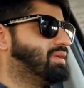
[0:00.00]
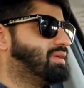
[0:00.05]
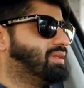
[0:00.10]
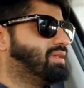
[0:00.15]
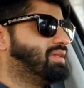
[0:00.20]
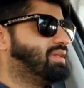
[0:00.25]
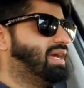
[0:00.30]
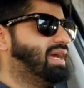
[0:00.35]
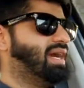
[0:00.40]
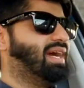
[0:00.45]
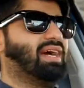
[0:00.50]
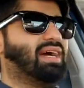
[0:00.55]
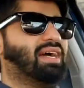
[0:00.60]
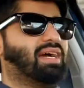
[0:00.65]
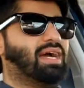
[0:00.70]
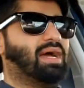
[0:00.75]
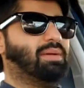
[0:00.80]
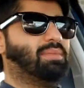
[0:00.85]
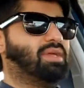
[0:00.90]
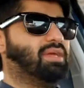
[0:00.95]
Yeah,
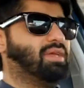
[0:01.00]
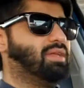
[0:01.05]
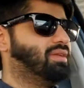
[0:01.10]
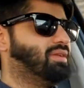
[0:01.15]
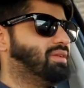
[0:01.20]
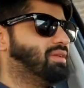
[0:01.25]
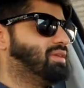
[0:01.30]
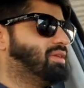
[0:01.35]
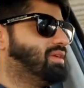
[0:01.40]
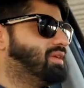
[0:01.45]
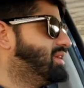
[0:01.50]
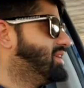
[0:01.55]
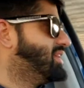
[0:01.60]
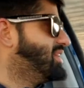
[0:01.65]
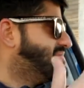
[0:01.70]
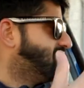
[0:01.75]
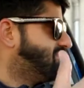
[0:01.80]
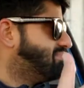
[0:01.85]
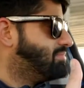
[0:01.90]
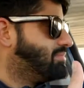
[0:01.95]
I mean,
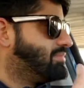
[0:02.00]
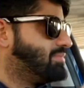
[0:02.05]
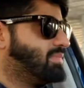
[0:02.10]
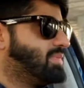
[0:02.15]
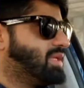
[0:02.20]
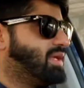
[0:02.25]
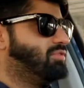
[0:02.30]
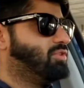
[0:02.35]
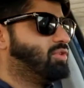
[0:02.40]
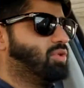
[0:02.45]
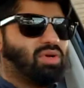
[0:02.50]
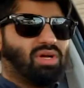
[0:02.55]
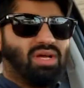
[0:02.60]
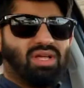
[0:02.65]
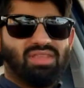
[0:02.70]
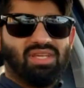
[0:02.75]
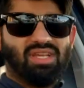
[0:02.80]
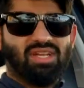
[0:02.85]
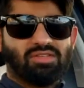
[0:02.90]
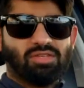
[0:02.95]
even though I
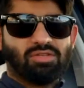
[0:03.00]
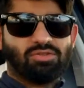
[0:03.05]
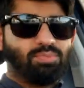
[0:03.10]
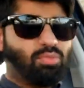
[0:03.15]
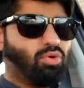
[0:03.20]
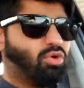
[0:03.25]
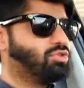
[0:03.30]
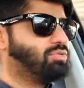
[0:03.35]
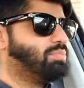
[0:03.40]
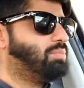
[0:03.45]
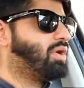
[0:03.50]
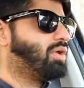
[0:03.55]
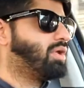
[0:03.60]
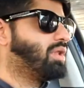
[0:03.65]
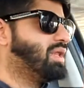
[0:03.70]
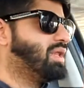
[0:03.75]
think it's a sports model,